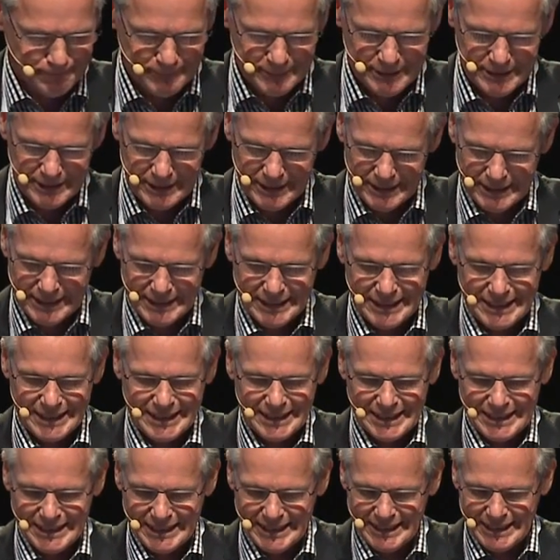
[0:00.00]

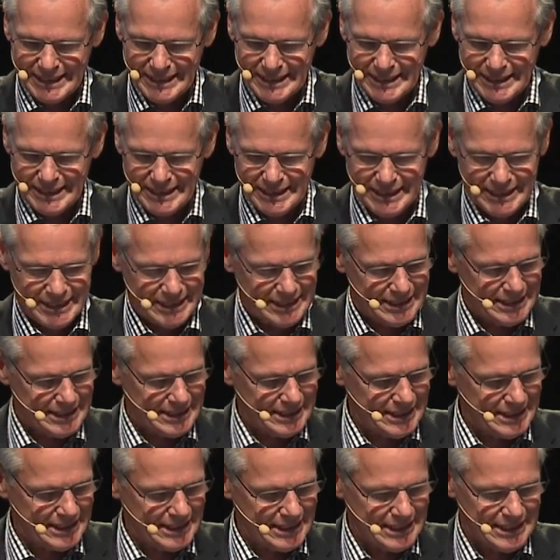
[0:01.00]

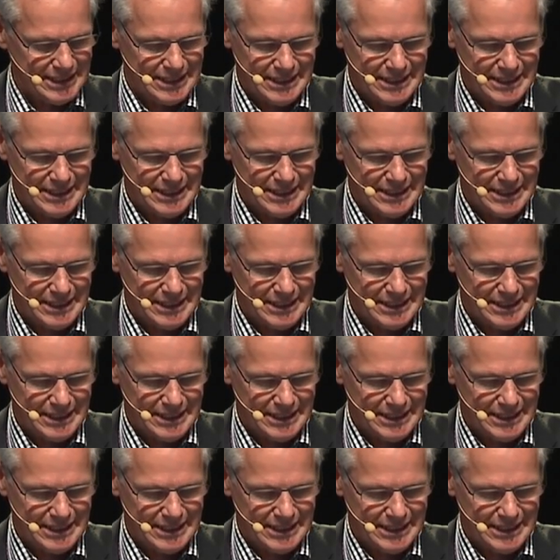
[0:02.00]
[no speech]